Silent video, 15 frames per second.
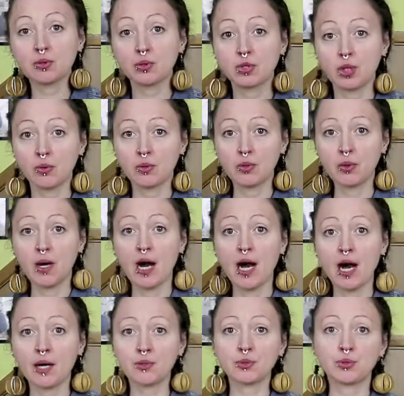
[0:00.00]
to show you
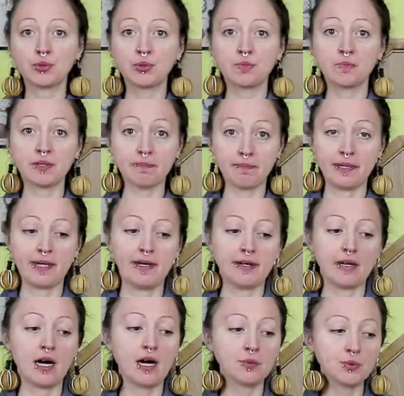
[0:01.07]
how
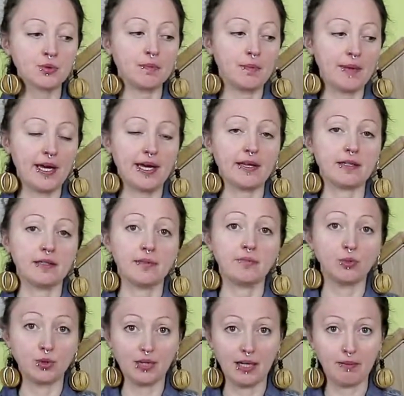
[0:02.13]
to make the
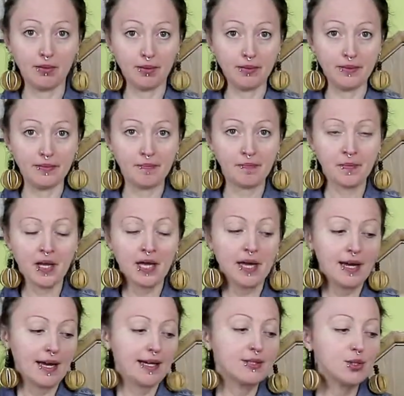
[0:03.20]
Buddha bowl.
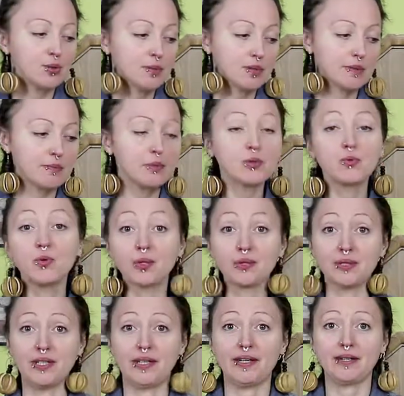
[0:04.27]
And you probably
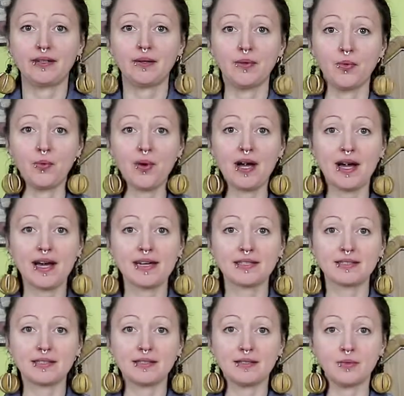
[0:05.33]
wonder
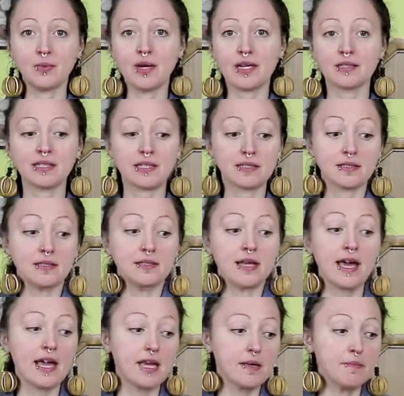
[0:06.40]
where does the
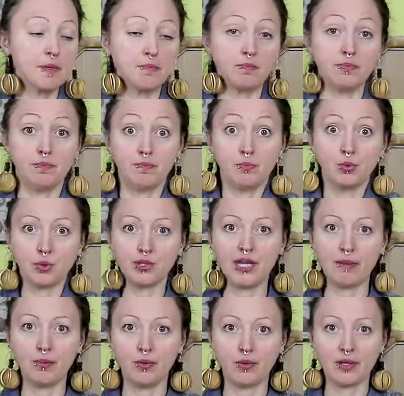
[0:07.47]
name
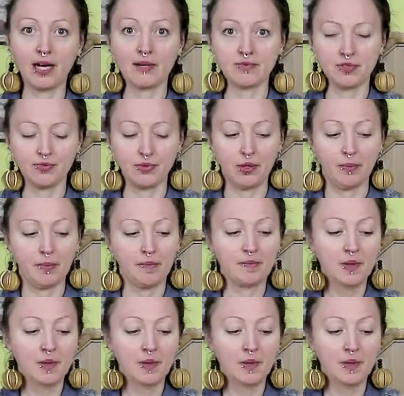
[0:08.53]
Buddha bowl comes from.